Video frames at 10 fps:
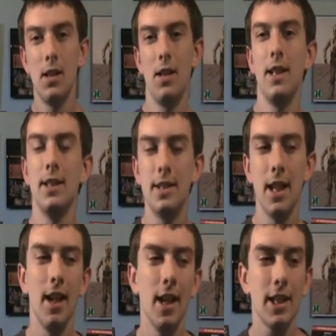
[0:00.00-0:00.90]
is
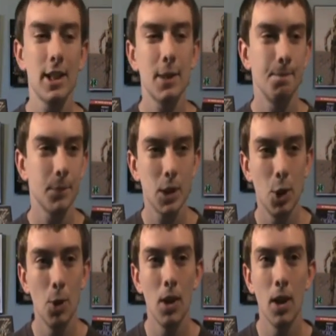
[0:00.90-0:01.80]
that
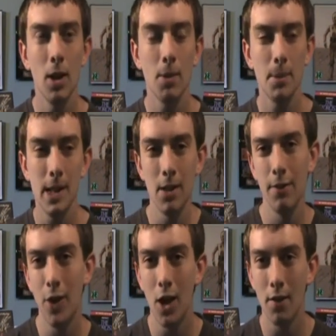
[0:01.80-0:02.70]
due to being
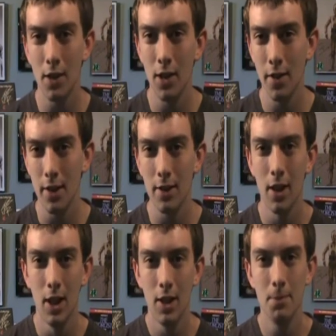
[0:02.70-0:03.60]
involved in all the
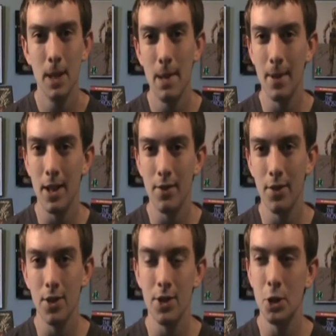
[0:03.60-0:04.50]
Batman
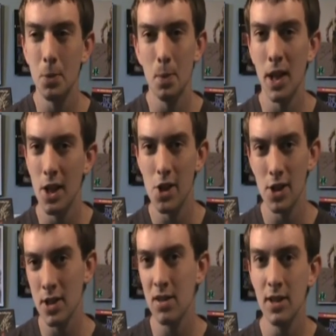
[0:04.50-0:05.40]
versus Superman,
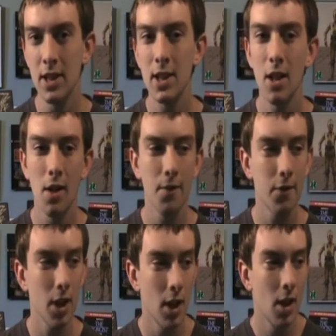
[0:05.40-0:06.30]
Justice League
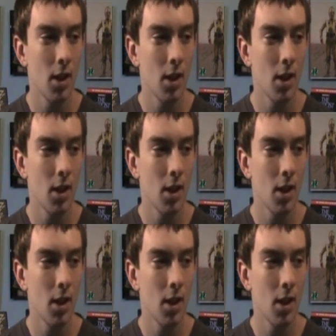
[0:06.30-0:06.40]
stuff,